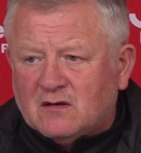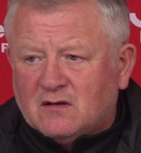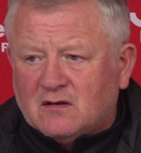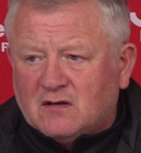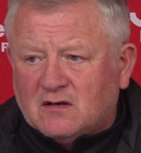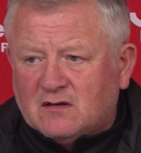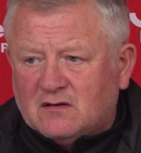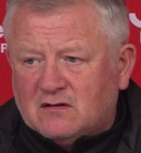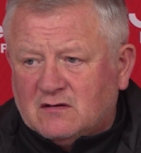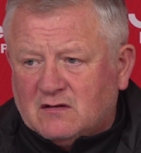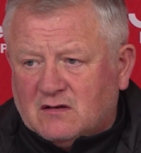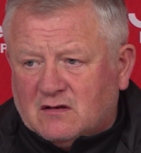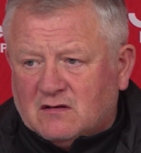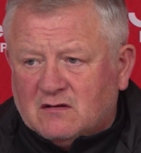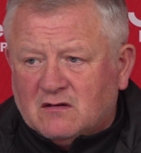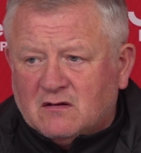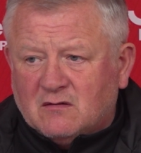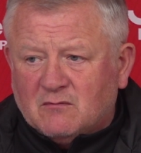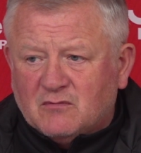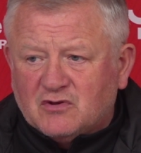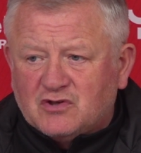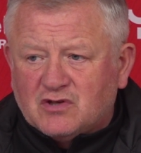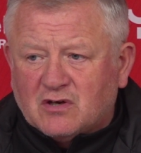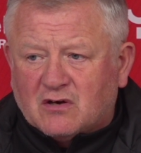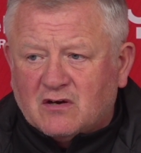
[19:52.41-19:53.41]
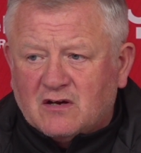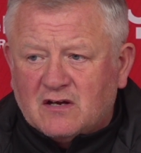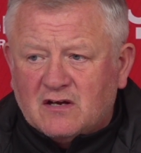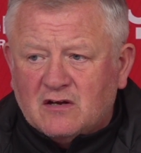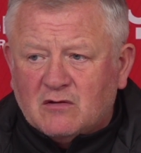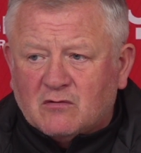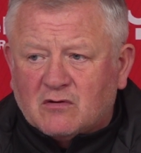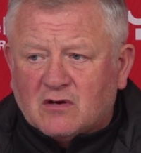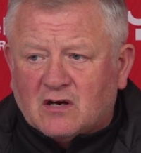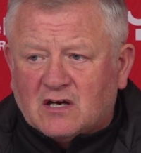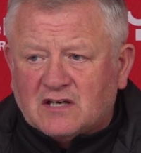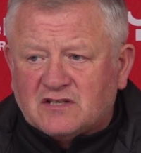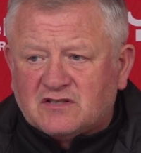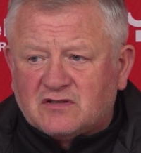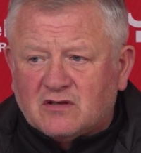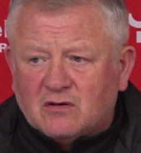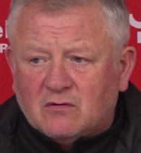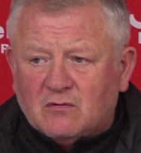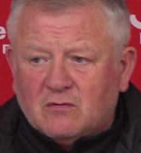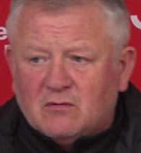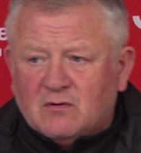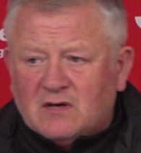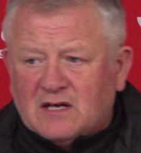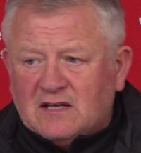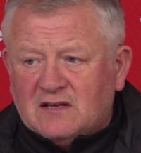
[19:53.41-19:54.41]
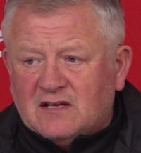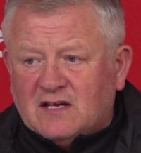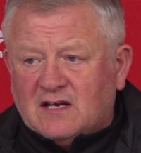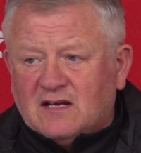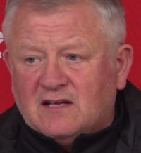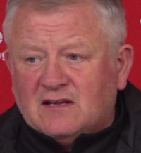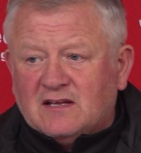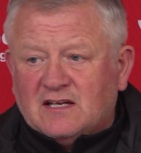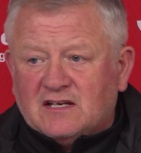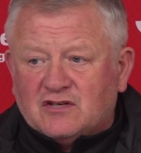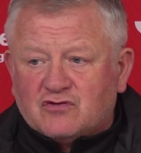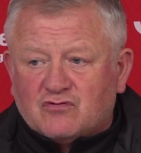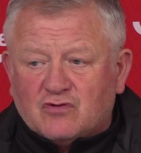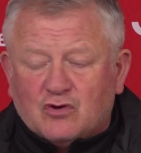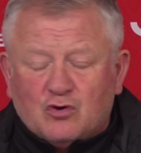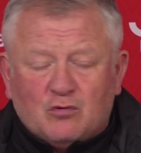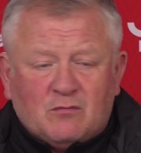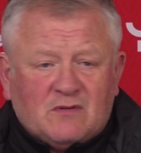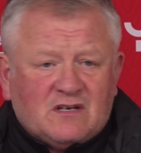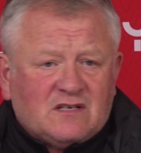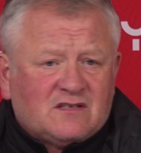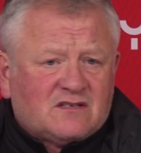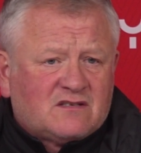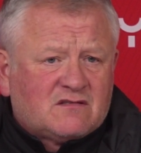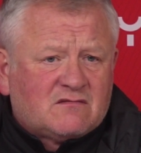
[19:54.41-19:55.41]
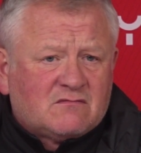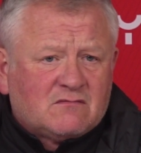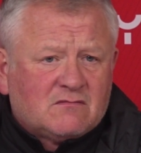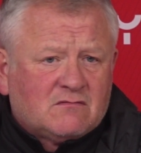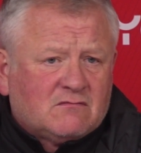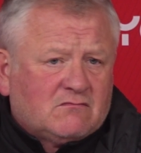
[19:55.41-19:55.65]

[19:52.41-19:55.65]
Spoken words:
and the majority of you guys do in this room is